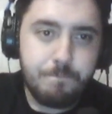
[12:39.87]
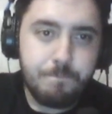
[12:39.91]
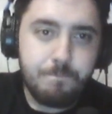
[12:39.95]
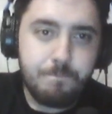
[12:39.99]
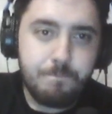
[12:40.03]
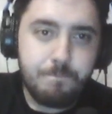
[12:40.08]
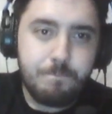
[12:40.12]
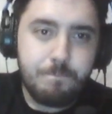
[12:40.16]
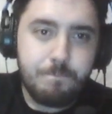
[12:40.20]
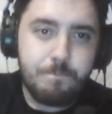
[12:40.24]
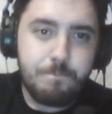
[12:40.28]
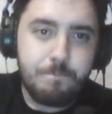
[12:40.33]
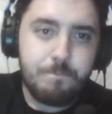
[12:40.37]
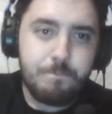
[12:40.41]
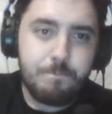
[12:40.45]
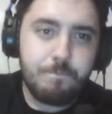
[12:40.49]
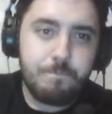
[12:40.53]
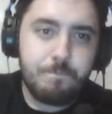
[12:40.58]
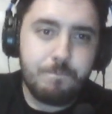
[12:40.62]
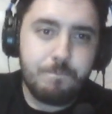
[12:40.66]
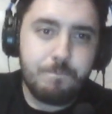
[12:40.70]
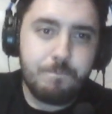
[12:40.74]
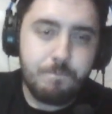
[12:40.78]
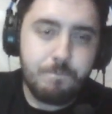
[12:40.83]

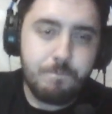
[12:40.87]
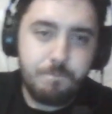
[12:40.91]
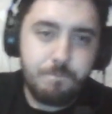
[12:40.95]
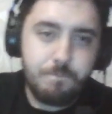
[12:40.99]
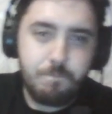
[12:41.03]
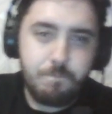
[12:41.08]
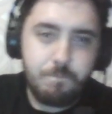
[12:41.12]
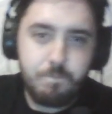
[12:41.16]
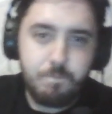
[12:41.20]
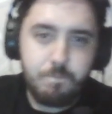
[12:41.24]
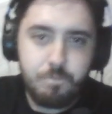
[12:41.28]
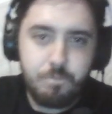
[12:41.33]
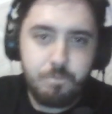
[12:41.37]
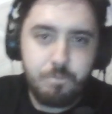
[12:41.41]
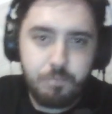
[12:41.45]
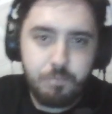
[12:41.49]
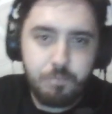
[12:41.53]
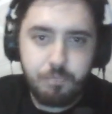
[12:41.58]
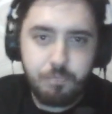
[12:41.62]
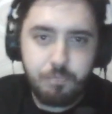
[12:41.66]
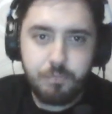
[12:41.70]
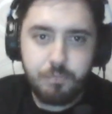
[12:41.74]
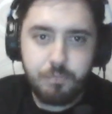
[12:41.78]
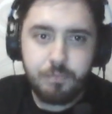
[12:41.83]

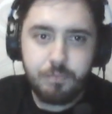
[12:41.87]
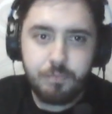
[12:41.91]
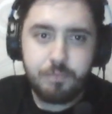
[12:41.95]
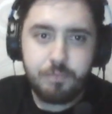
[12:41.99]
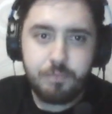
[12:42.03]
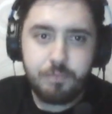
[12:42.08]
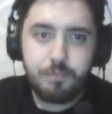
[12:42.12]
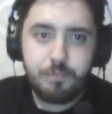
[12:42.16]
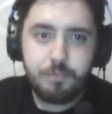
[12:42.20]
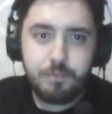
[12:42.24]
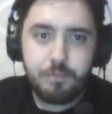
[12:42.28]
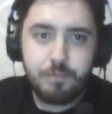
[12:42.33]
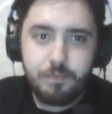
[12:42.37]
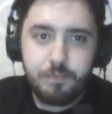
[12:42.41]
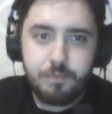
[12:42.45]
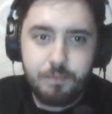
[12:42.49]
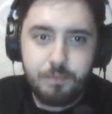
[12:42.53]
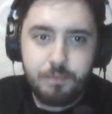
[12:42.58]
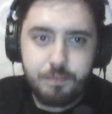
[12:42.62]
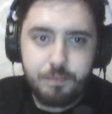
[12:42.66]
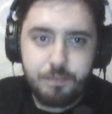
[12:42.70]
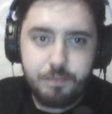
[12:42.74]
This person isn't speaking.